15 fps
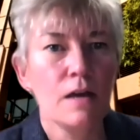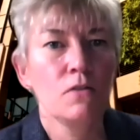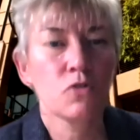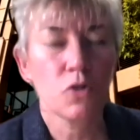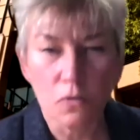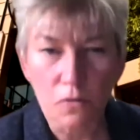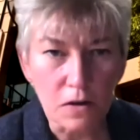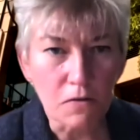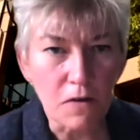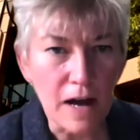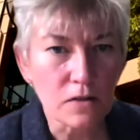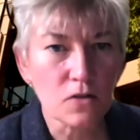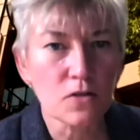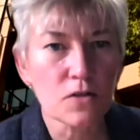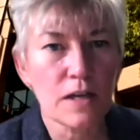trophic
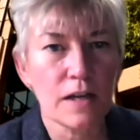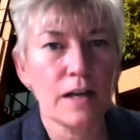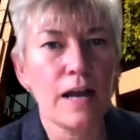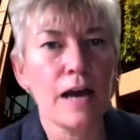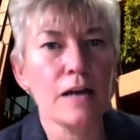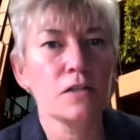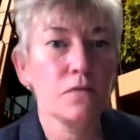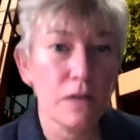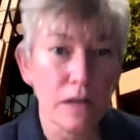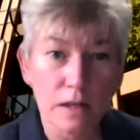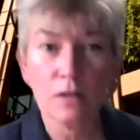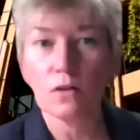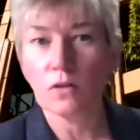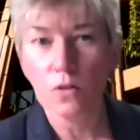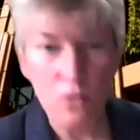factors that get
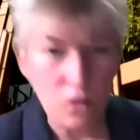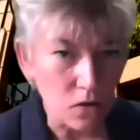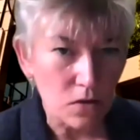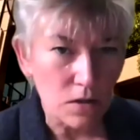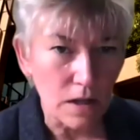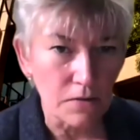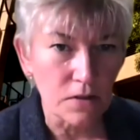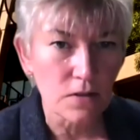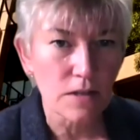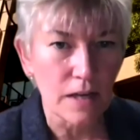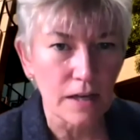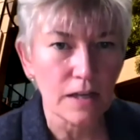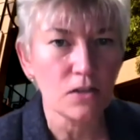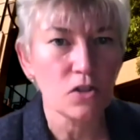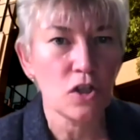activated glucose levels
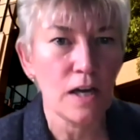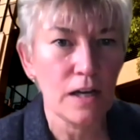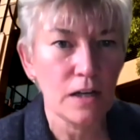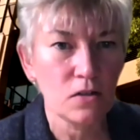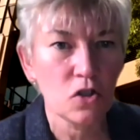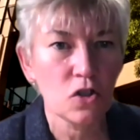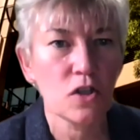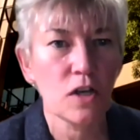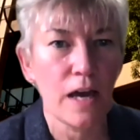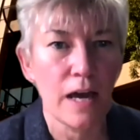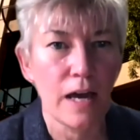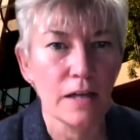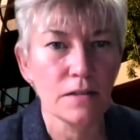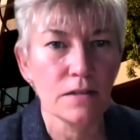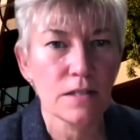that get changed
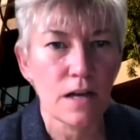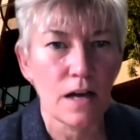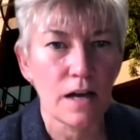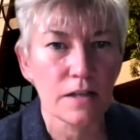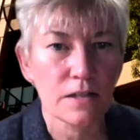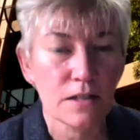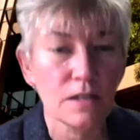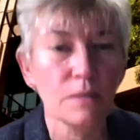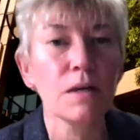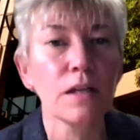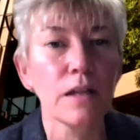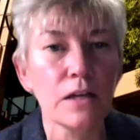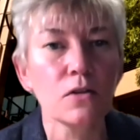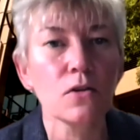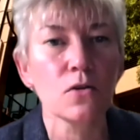and uh,
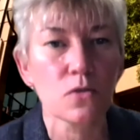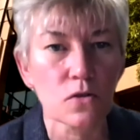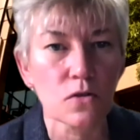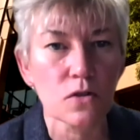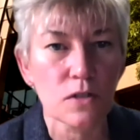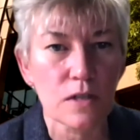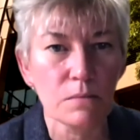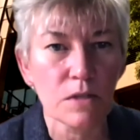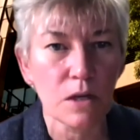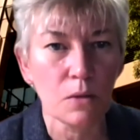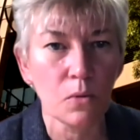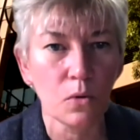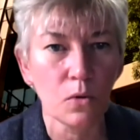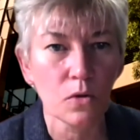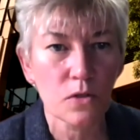stimulate those neural stem cell
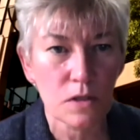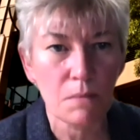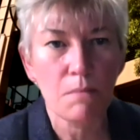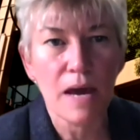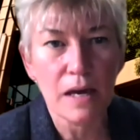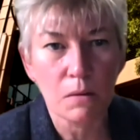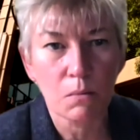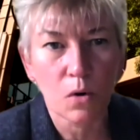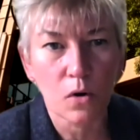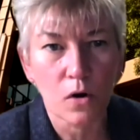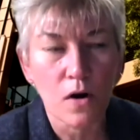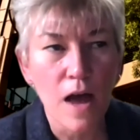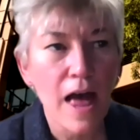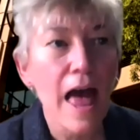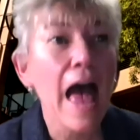pools to make more
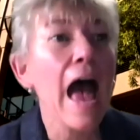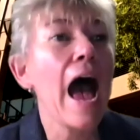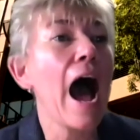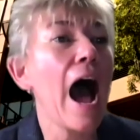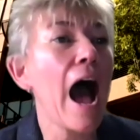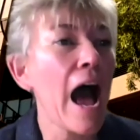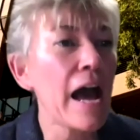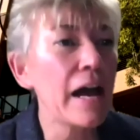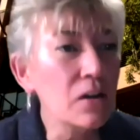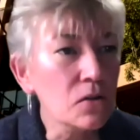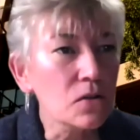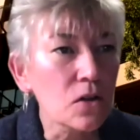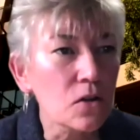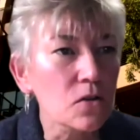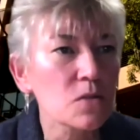I
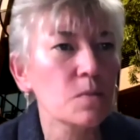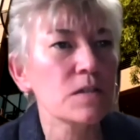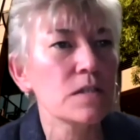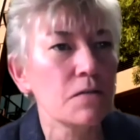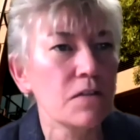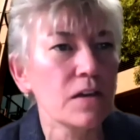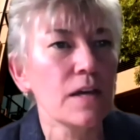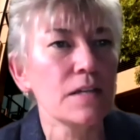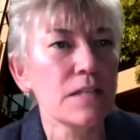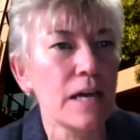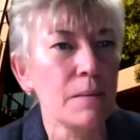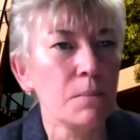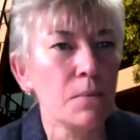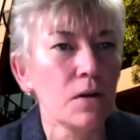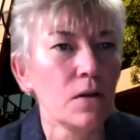don't know the specific
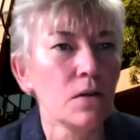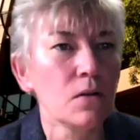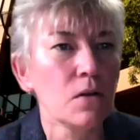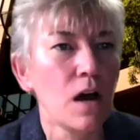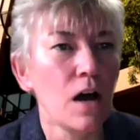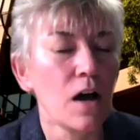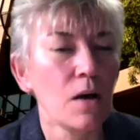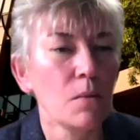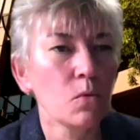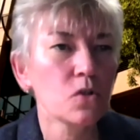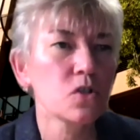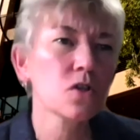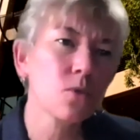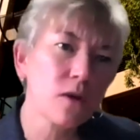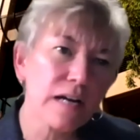example, um,
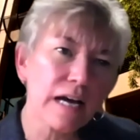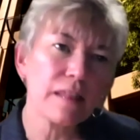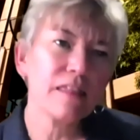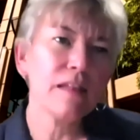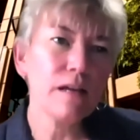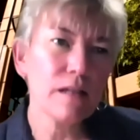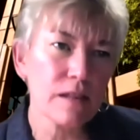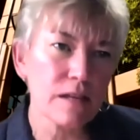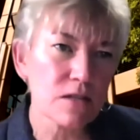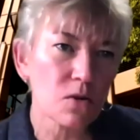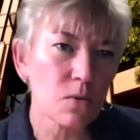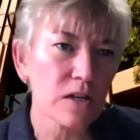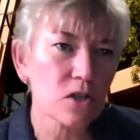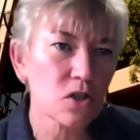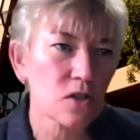which is what I think this
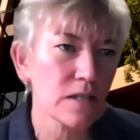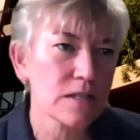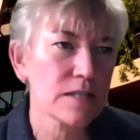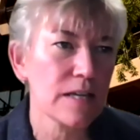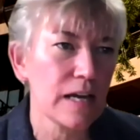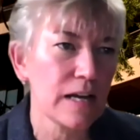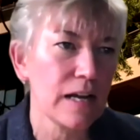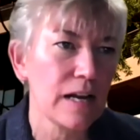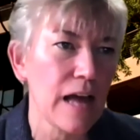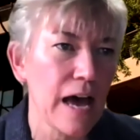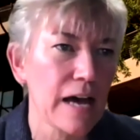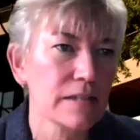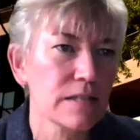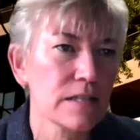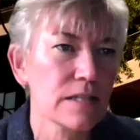question is getting
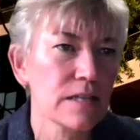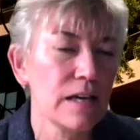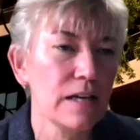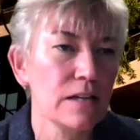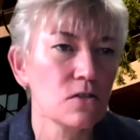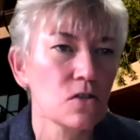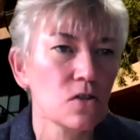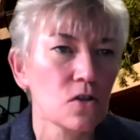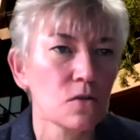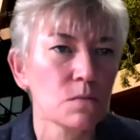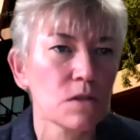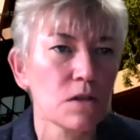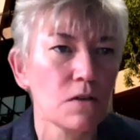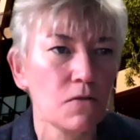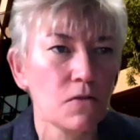at in
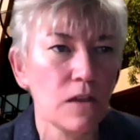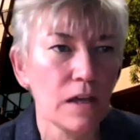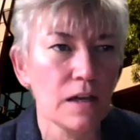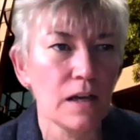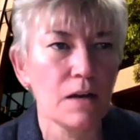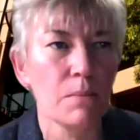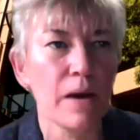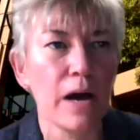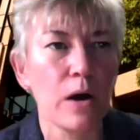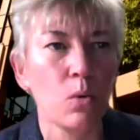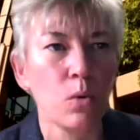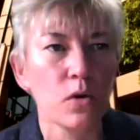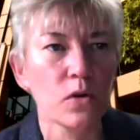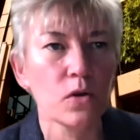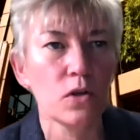terms of thinking
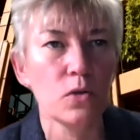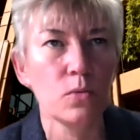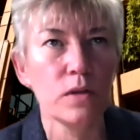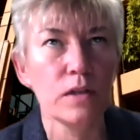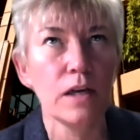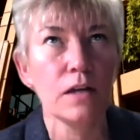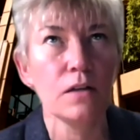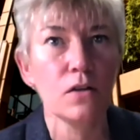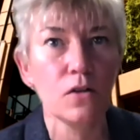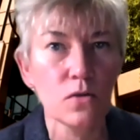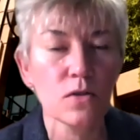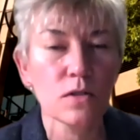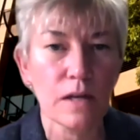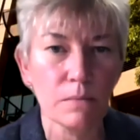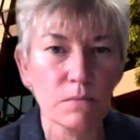about whether you would get new
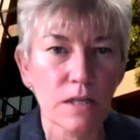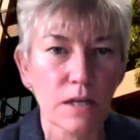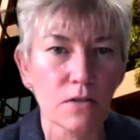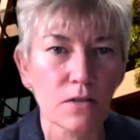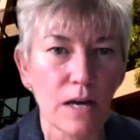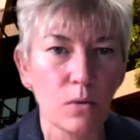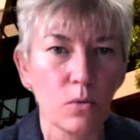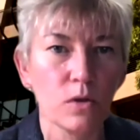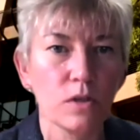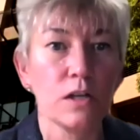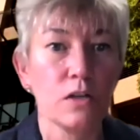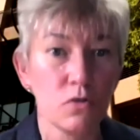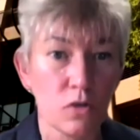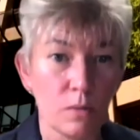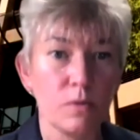stem cells that would
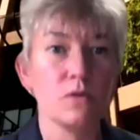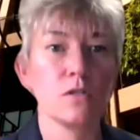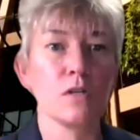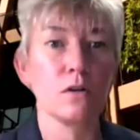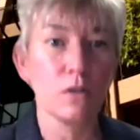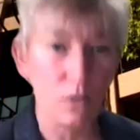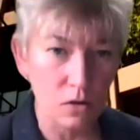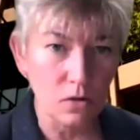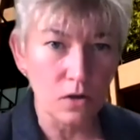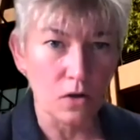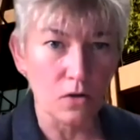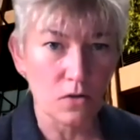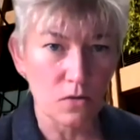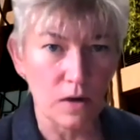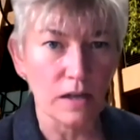contribute to
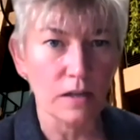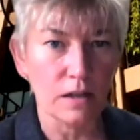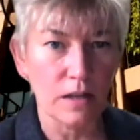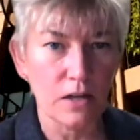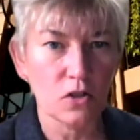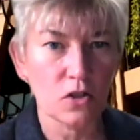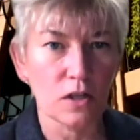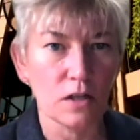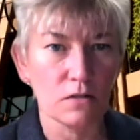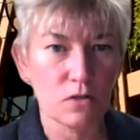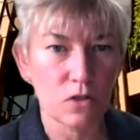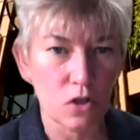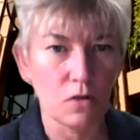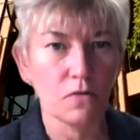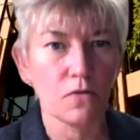glucose regulation.
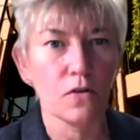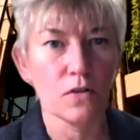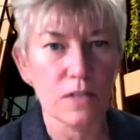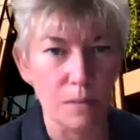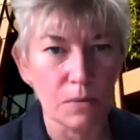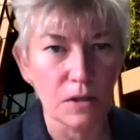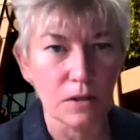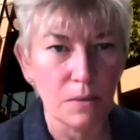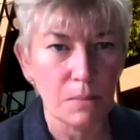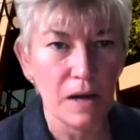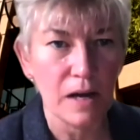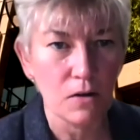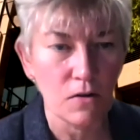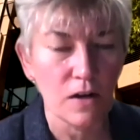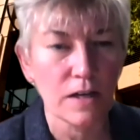So, for example, in the
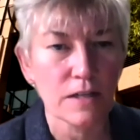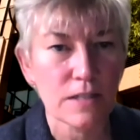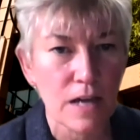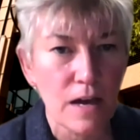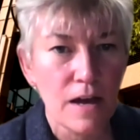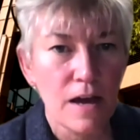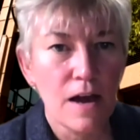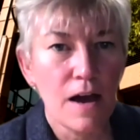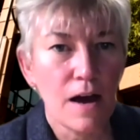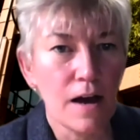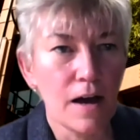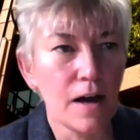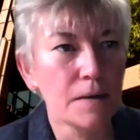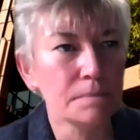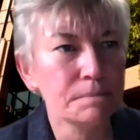pancreas.
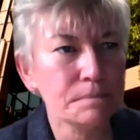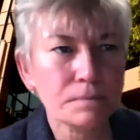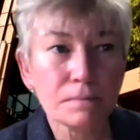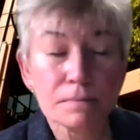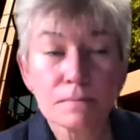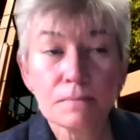Um,